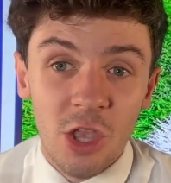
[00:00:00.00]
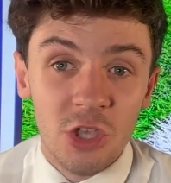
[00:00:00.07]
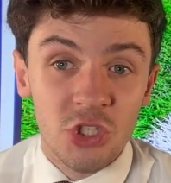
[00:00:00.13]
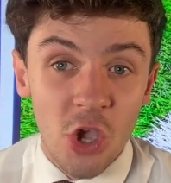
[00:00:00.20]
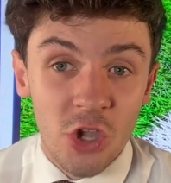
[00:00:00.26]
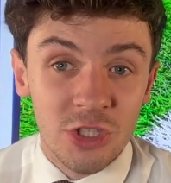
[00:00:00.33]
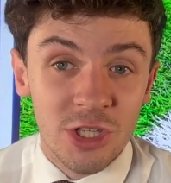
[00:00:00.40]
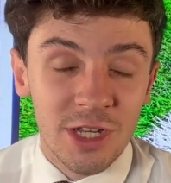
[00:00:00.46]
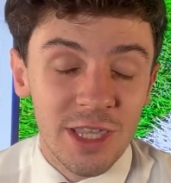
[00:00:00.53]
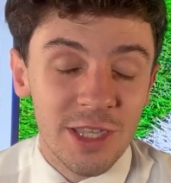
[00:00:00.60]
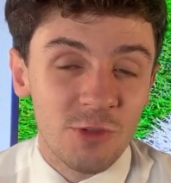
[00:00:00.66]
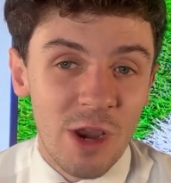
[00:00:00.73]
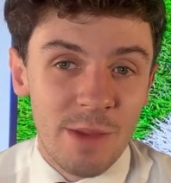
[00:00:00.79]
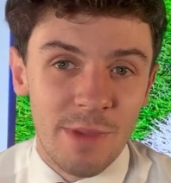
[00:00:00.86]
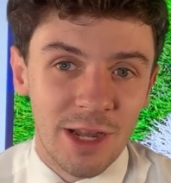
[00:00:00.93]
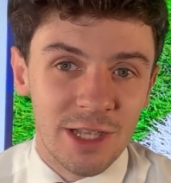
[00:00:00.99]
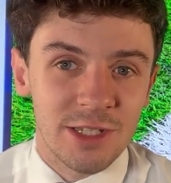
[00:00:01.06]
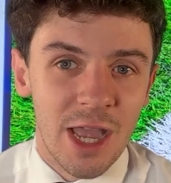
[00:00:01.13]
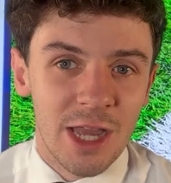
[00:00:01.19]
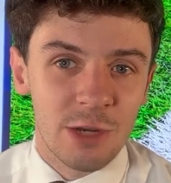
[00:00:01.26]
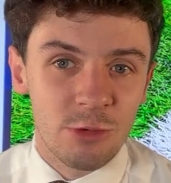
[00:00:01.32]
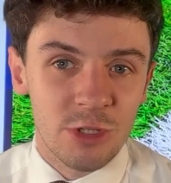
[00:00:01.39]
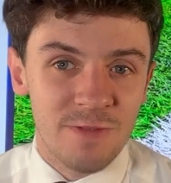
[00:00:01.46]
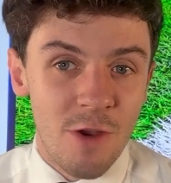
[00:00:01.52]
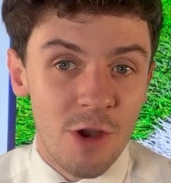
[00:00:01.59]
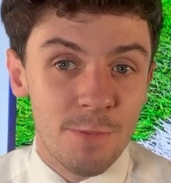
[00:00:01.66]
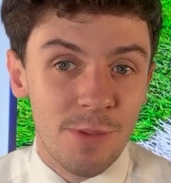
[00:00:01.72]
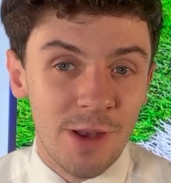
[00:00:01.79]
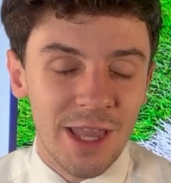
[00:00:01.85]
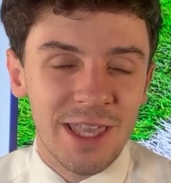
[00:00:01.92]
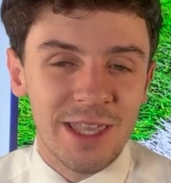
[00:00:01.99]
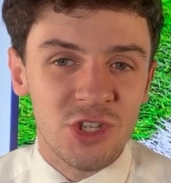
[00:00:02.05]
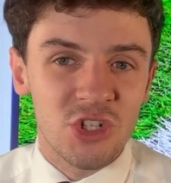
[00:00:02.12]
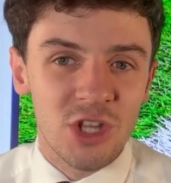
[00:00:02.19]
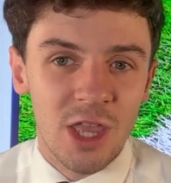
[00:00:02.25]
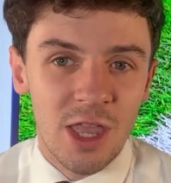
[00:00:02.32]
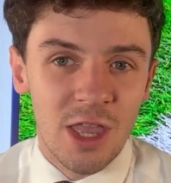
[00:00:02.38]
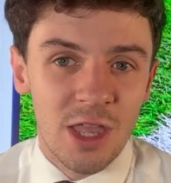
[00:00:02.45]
Certainly, Graham Alexander was very pleased